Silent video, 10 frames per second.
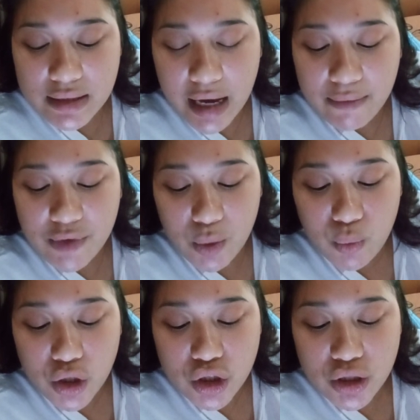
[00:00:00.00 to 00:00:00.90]
time they
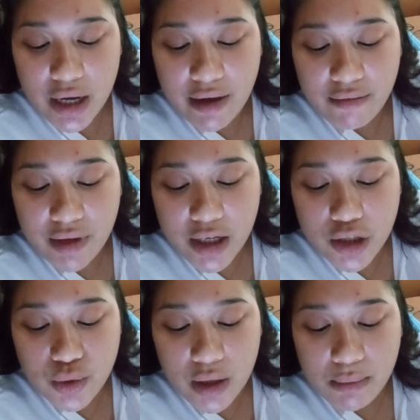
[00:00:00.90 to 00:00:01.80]
wish, they
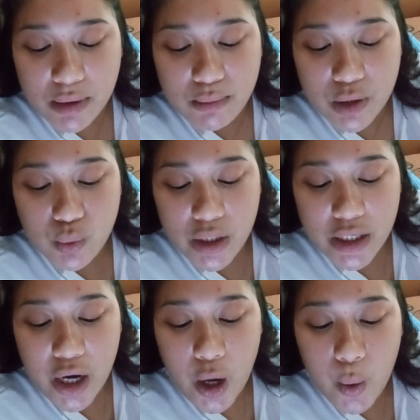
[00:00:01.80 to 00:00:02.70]
can travel
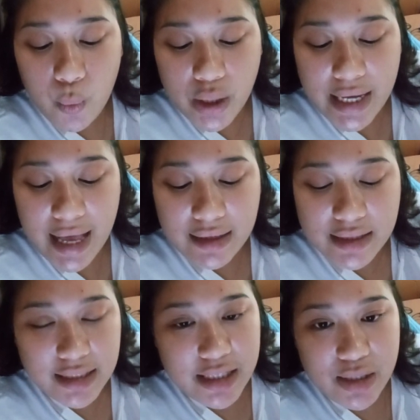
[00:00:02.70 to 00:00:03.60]
between
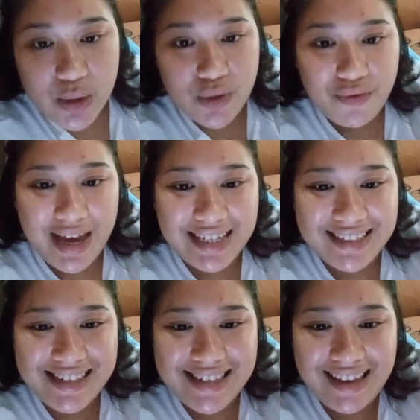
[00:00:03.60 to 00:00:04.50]
realities to
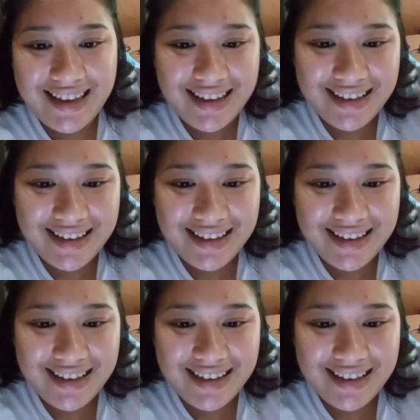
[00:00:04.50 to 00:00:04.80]
fantasy.